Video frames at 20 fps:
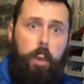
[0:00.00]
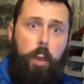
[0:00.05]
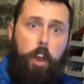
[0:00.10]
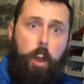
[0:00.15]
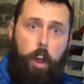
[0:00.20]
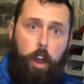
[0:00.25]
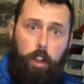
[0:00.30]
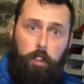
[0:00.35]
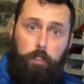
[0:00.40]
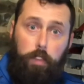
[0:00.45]

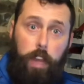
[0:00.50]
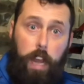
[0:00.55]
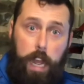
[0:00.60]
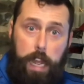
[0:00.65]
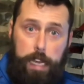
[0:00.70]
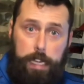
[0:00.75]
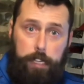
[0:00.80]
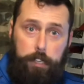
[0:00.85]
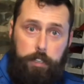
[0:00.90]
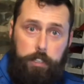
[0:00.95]
all of it
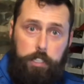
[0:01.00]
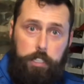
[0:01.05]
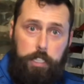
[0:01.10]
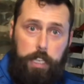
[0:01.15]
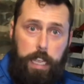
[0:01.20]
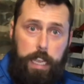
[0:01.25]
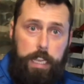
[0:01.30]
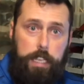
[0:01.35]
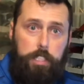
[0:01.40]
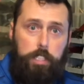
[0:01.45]
iron
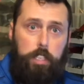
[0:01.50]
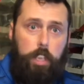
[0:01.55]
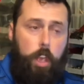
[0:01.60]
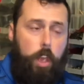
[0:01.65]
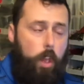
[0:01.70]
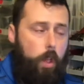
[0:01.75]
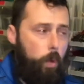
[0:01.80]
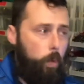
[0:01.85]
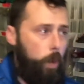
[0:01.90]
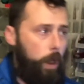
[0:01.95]
sights,
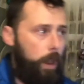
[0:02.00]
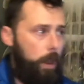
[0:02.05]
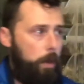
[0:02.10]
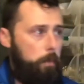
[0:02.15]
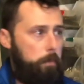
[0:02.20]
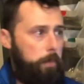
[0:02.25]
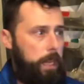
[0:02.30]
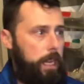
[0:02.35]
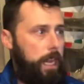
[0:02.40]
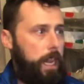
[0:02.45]
where
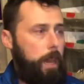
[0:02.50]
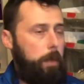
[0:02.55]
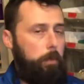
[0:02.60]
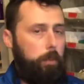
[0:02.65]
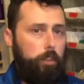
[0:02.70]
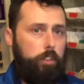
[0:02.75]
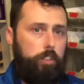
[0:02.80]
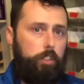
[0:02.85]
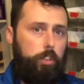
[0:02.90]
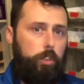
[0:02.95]
being
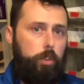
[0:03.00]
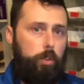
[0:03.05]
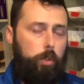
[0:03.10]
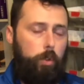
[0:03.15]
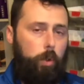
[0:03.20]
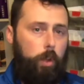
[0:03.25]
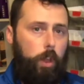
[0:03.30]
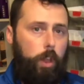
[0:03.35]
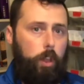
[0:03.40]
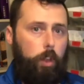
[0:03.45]
able to